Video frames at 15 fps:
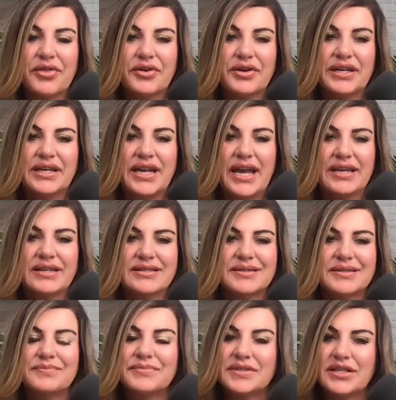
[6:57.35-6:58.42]
30
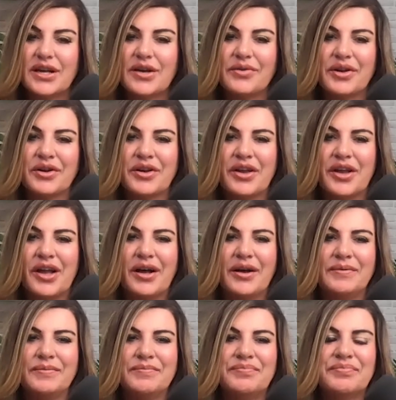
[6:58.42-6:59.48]
days. So there you
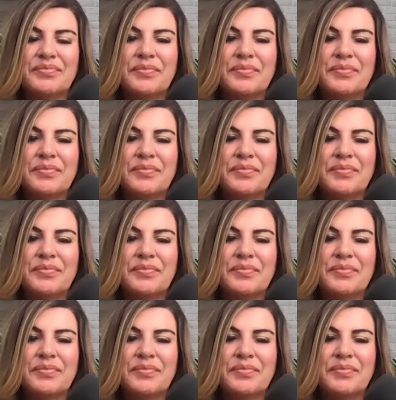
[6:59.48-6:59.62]
go.